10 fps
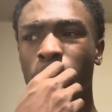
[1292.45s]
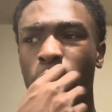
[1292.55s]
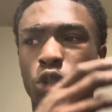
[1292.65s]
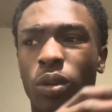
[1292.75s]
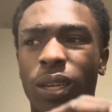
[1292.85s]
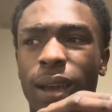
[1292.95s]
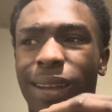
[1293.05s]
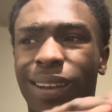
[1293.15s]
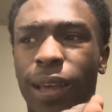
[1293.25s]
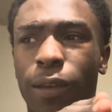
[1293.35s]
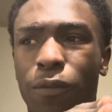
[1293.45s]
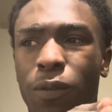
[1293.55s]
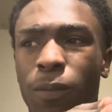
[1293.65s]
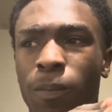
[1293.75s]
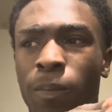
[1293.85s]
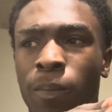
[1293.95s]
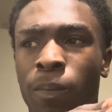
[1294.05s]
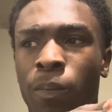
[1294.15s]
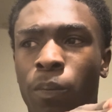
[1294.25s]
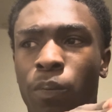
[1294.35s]
Shorty that left,
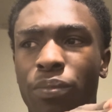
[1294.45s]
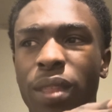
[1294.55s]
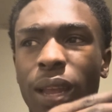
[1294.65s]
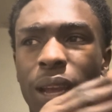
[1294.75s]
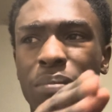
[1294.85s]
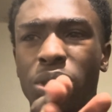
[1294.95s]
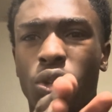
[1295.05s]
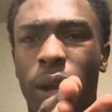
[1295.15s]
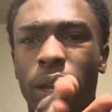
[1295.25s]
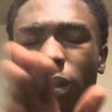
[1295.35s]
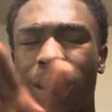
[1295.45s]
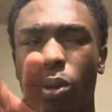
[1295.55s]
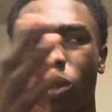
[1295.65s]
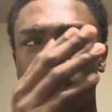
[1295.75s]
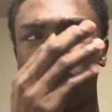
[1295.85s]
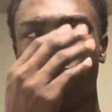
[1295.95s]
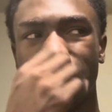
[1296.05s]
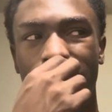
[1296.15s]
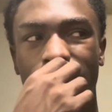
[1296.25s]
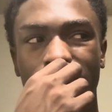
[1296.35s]
that like betrayed them. I don't think she
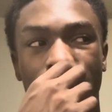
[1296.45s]
died.